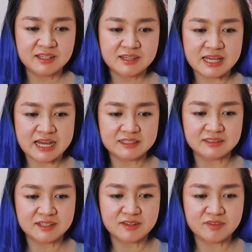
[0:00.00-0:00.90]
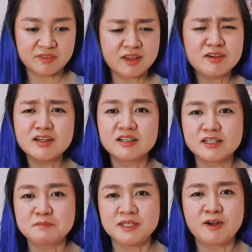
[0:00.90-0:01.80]
that there are
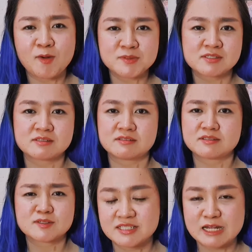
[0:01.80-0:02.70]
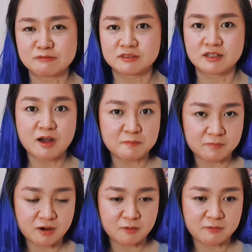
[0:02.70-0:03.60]
gonna be obstacles that will come
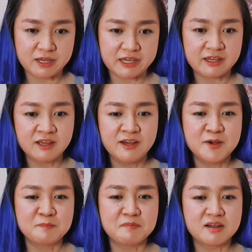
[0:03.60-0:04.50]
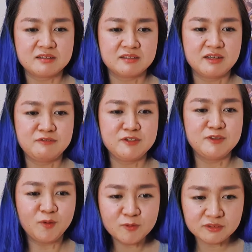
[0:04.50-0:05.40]
our way, but if you
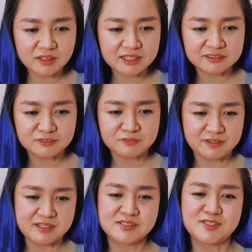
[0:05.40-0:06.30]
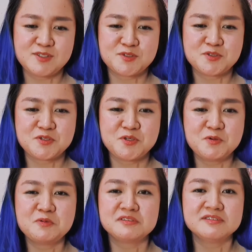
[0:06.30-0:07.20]
don't let it faze you,
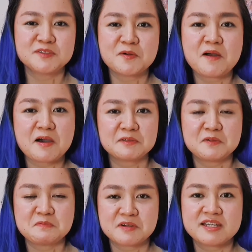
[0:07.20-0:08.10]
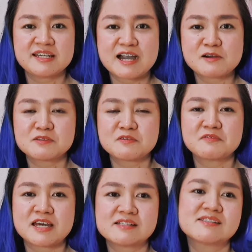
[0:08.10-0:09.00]
you will know how to break out of
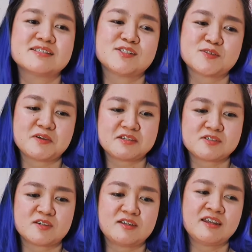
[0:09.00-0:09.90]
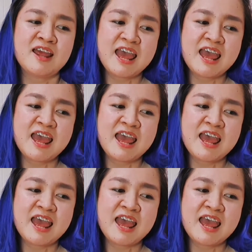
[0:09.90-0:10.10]
that situation.